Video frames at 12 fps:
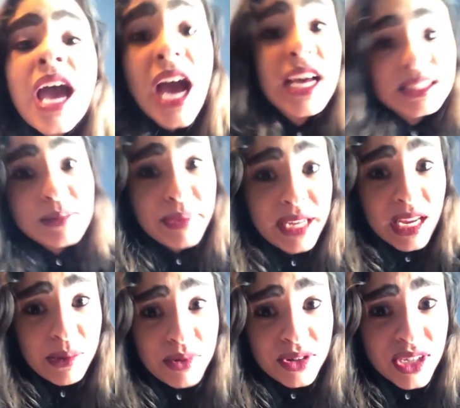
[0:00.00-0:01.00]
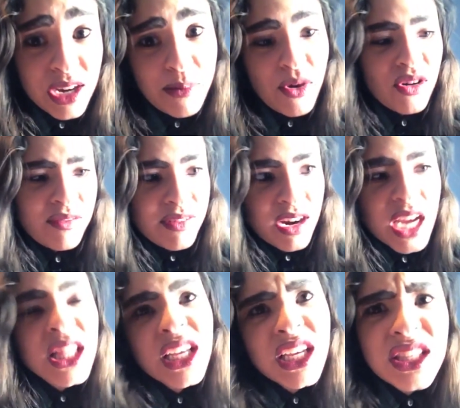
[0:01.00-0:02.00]
hasn't been able to come over. I
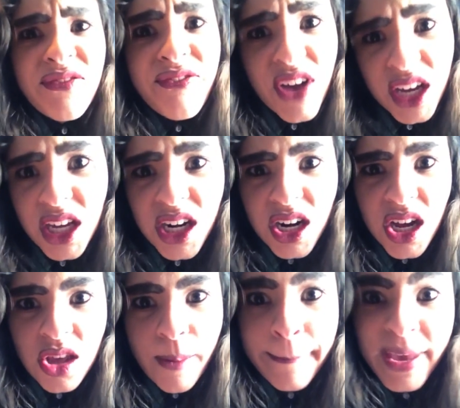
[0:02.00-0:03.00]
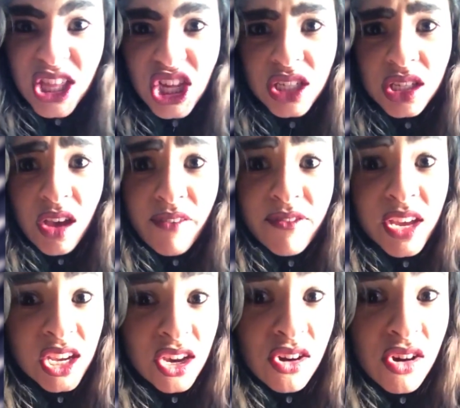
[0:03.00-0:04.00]
think he's fucking another bitch. I saw a
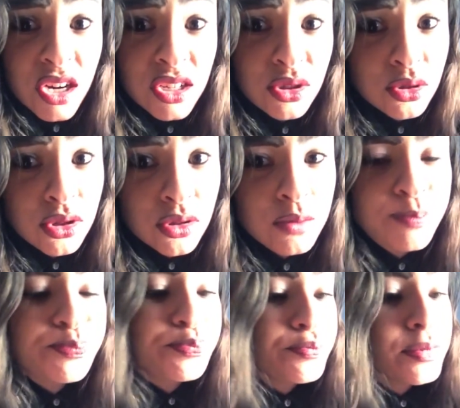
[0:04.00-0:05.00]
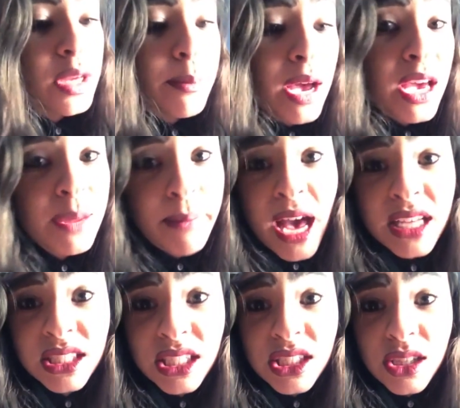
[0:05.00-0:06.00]
video on YouTube about him
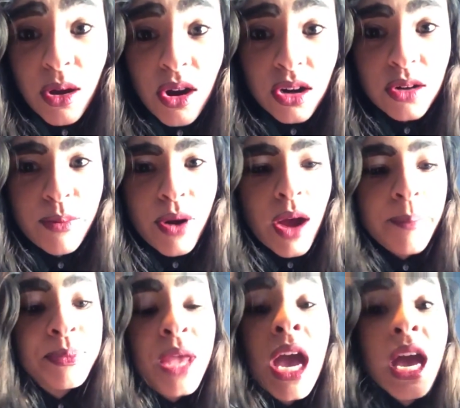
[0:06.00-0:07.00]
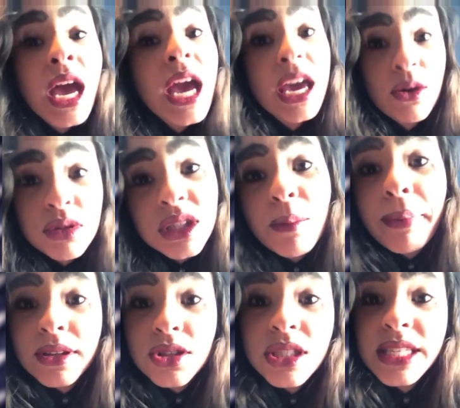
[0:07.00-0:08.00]
asking some girl to prom. He was
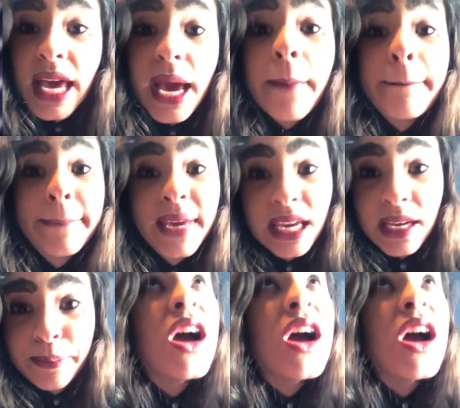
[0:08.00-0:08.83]
supposed to take me.